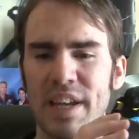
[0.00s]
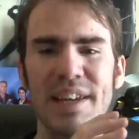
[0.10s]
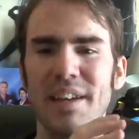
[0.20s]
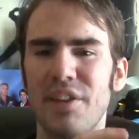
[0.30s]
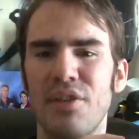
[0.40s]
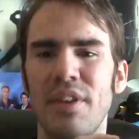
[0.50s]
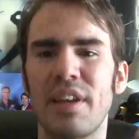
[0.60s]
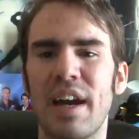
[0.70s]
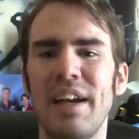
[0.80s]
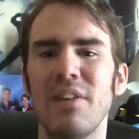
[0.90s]
taking us to the
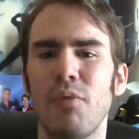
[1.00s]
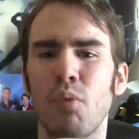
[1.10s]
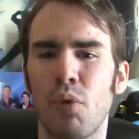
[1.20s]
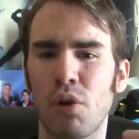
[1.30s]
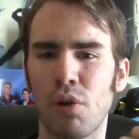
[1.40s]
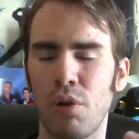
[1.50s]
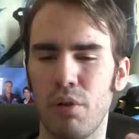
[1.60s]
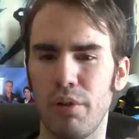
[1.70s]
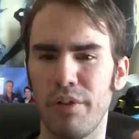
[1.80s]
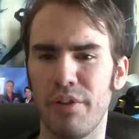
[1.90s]
kind of
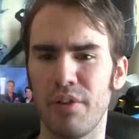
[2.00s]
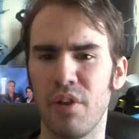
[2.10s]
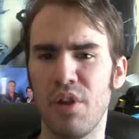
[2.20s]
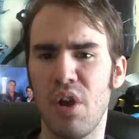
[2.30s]
worlds.